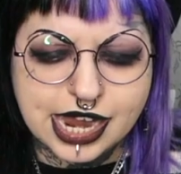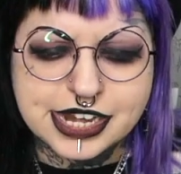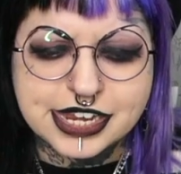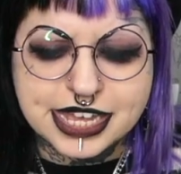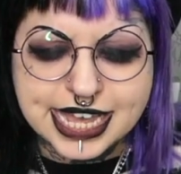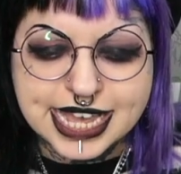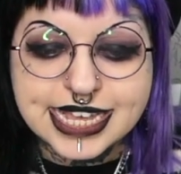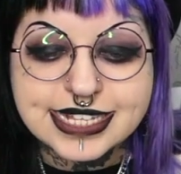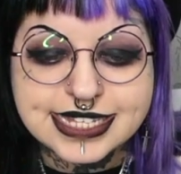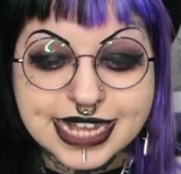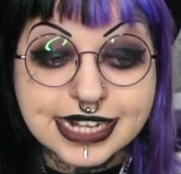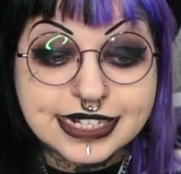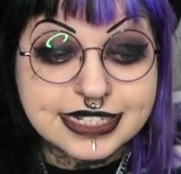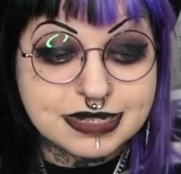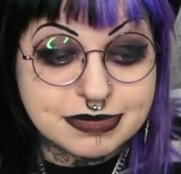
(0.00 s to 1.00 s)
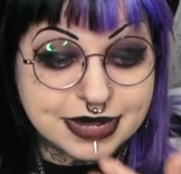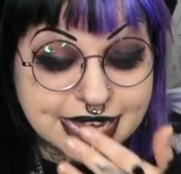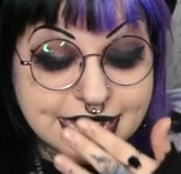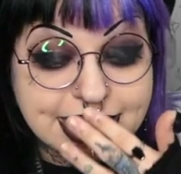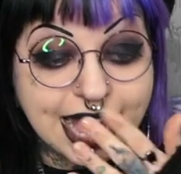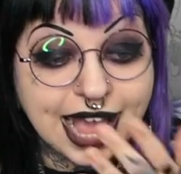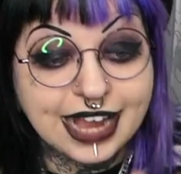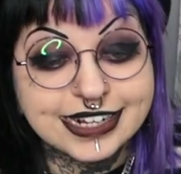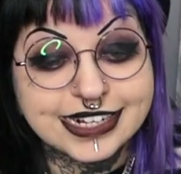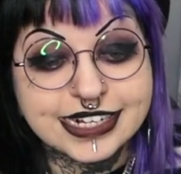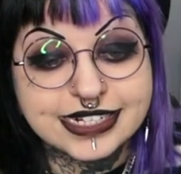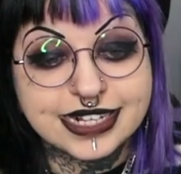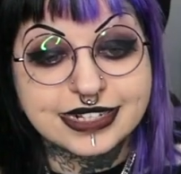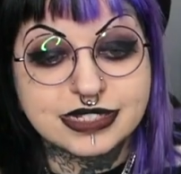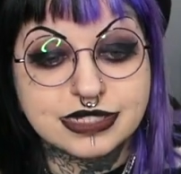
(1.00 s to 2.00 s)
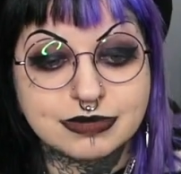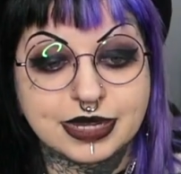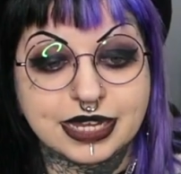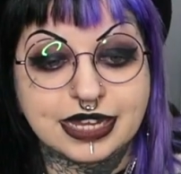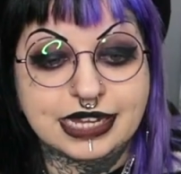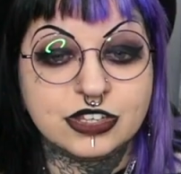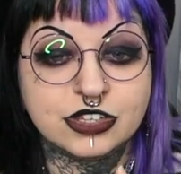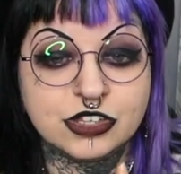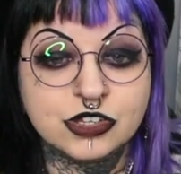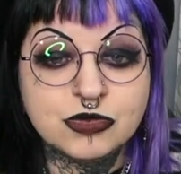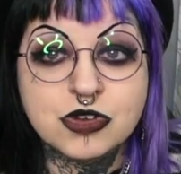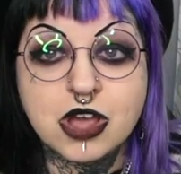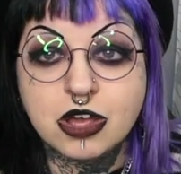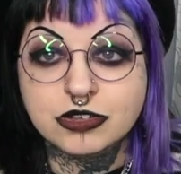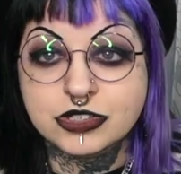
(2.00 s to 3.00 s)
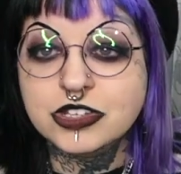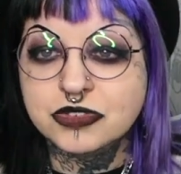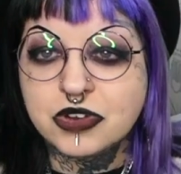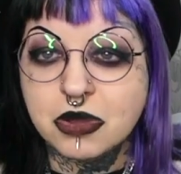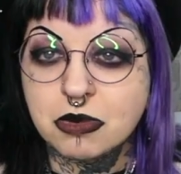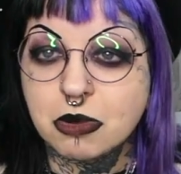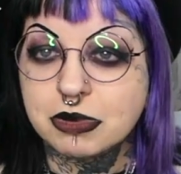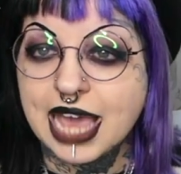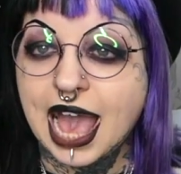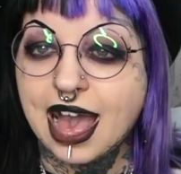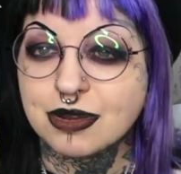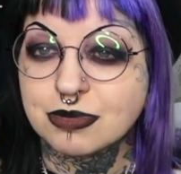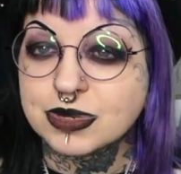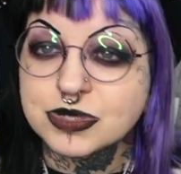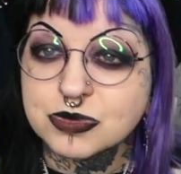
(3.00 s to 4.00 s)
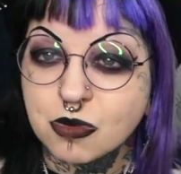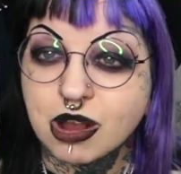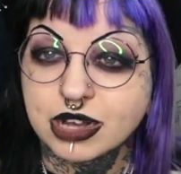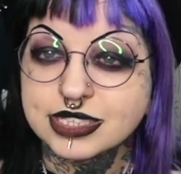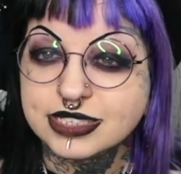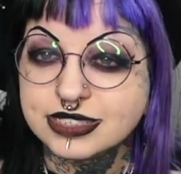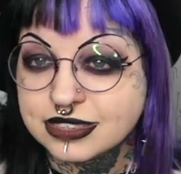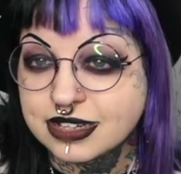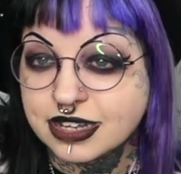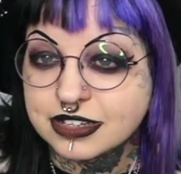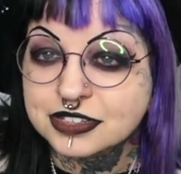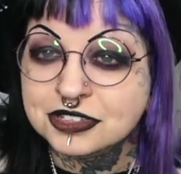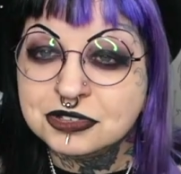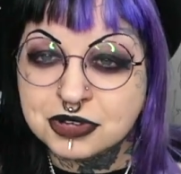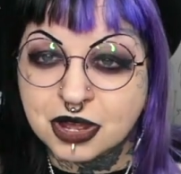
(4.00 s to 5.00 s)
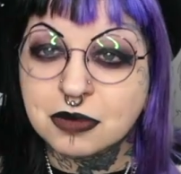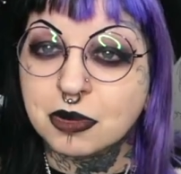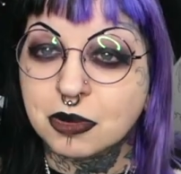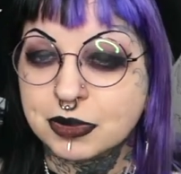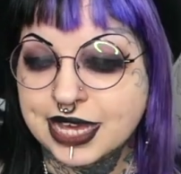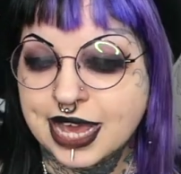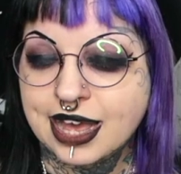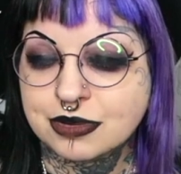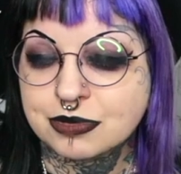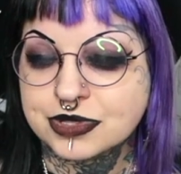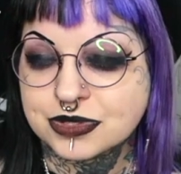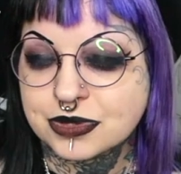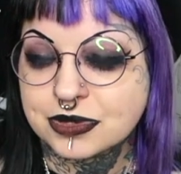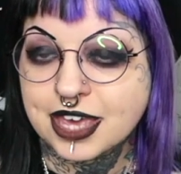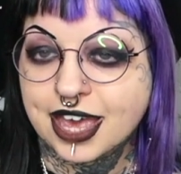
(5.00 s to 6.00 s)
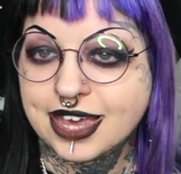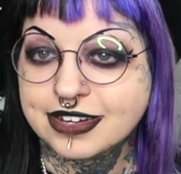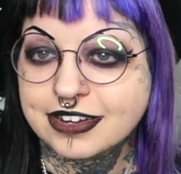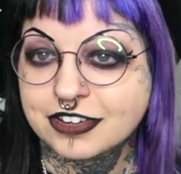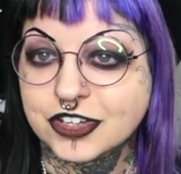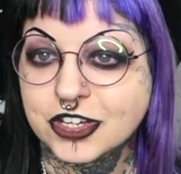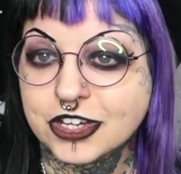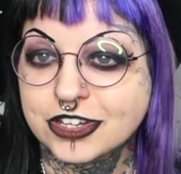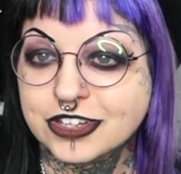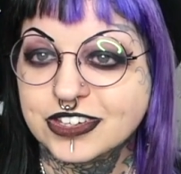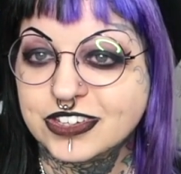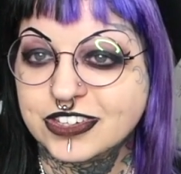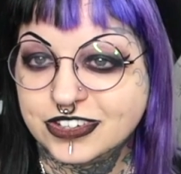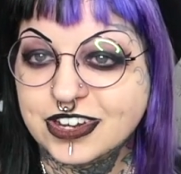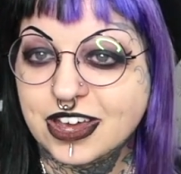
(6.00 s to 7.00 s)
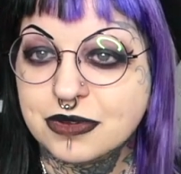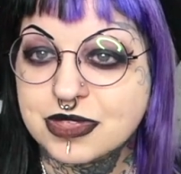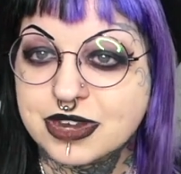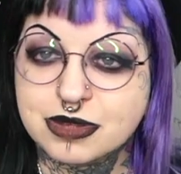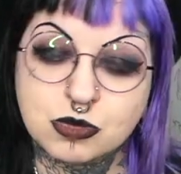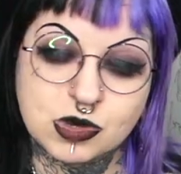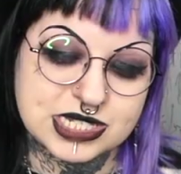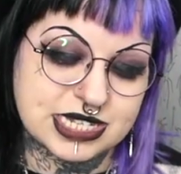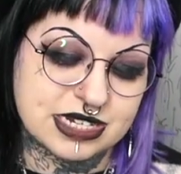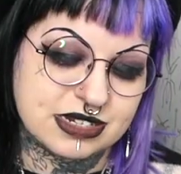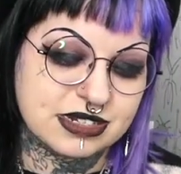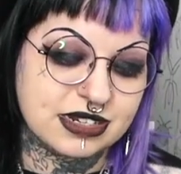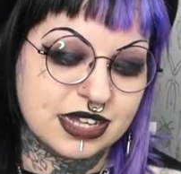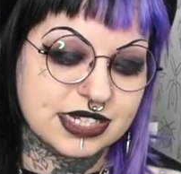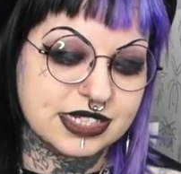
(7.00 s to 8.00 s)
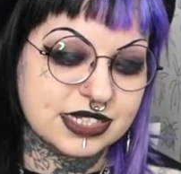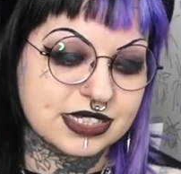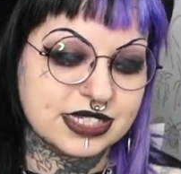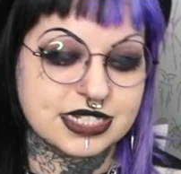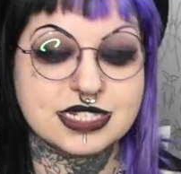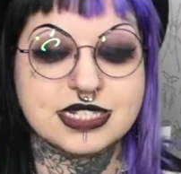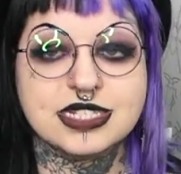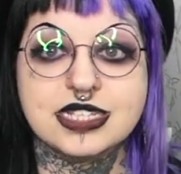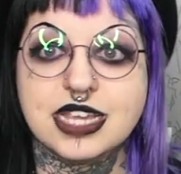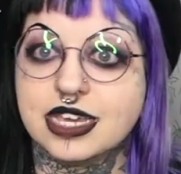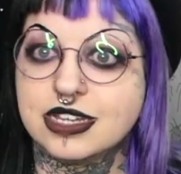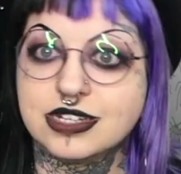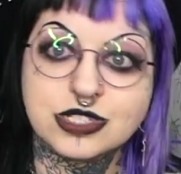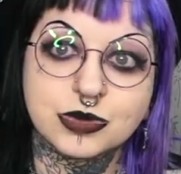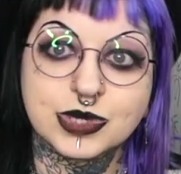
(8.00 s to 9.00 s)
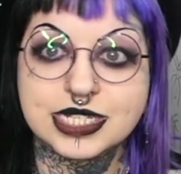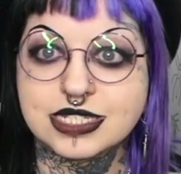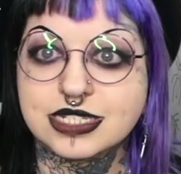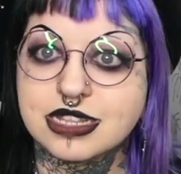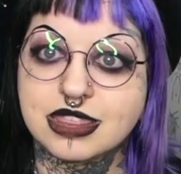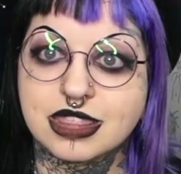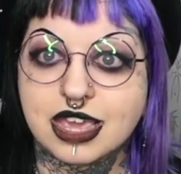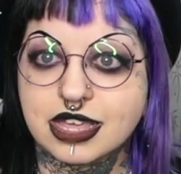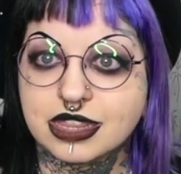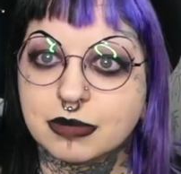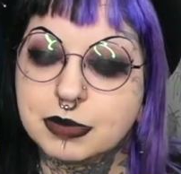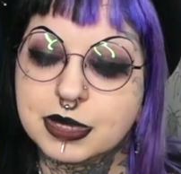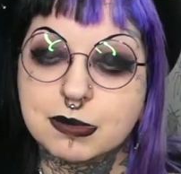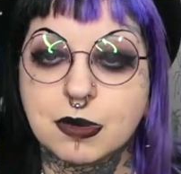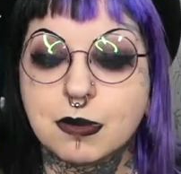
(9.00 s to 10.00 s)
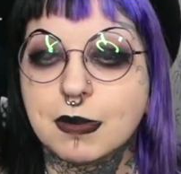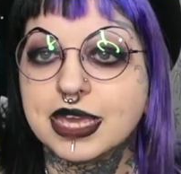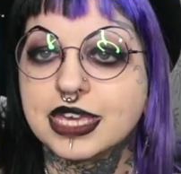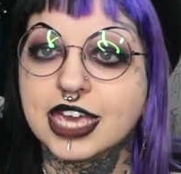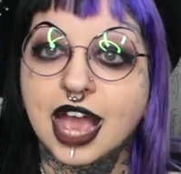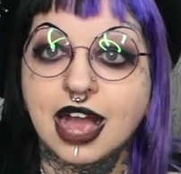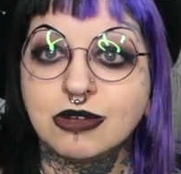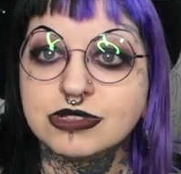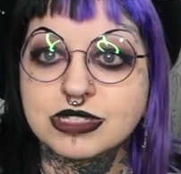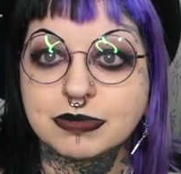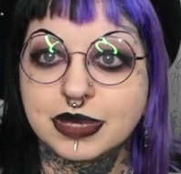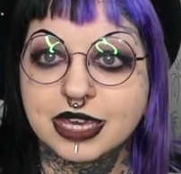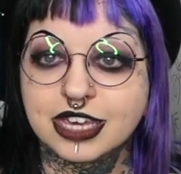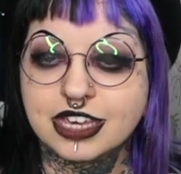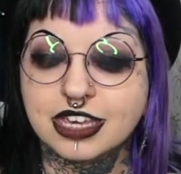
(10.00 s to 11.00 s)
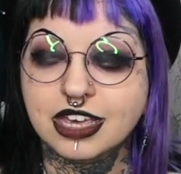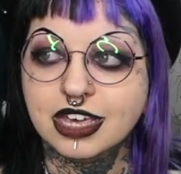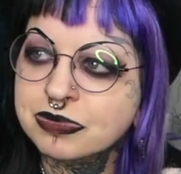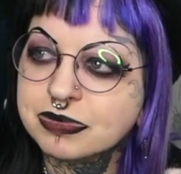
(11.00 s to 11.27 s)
And he actually said to me, you know what we had was right. You know what we had was okay, don't you? You know that it wasn't like this sick and twisted thing that people make it out to be.